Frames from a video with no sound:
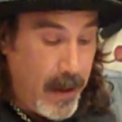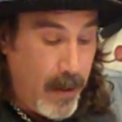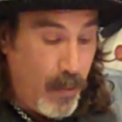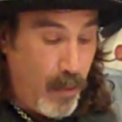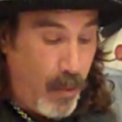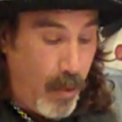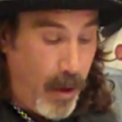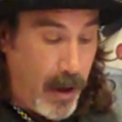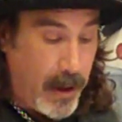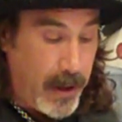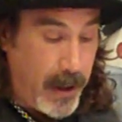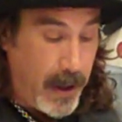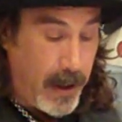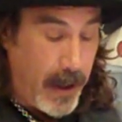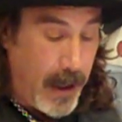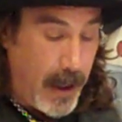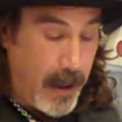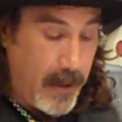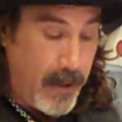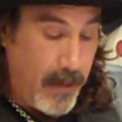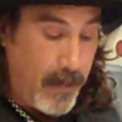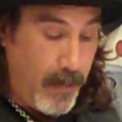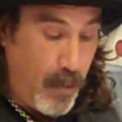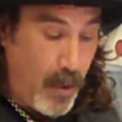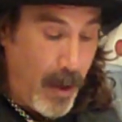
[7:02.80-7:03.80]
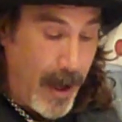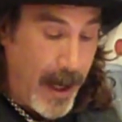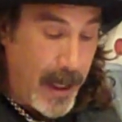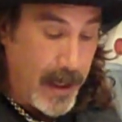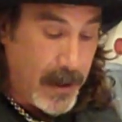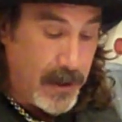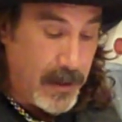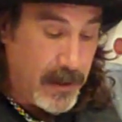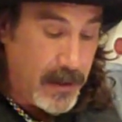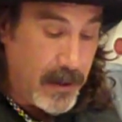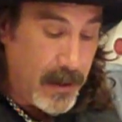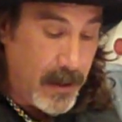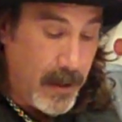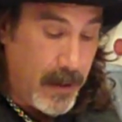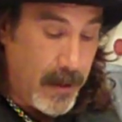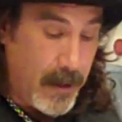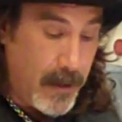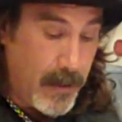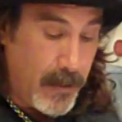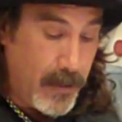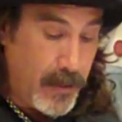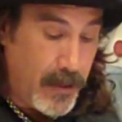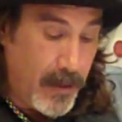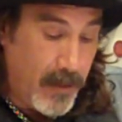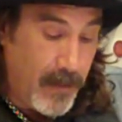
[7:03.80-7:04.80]
Walking out of the boate,
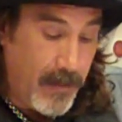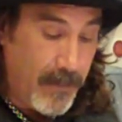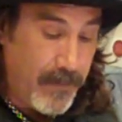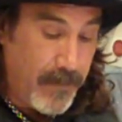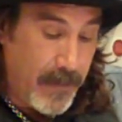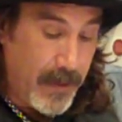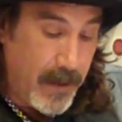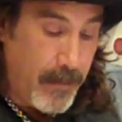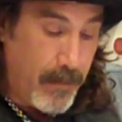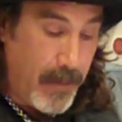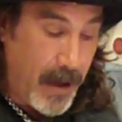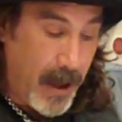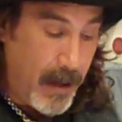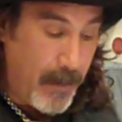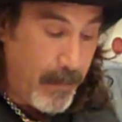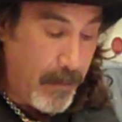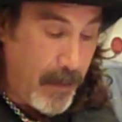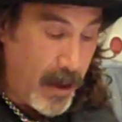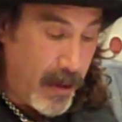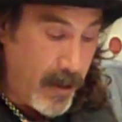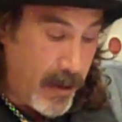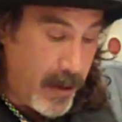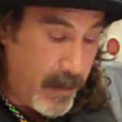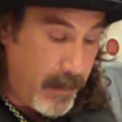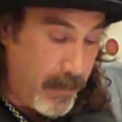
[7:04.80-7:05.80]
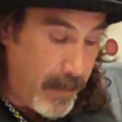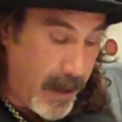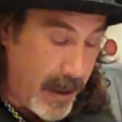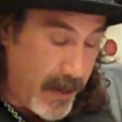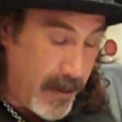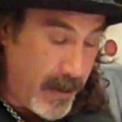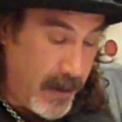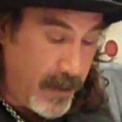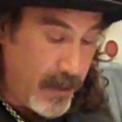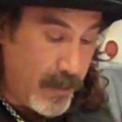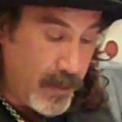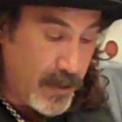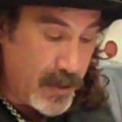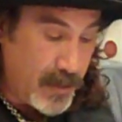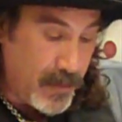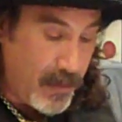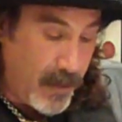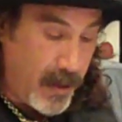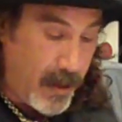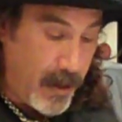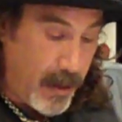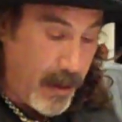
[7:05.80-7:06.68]
they're dutifully bombarded by the usual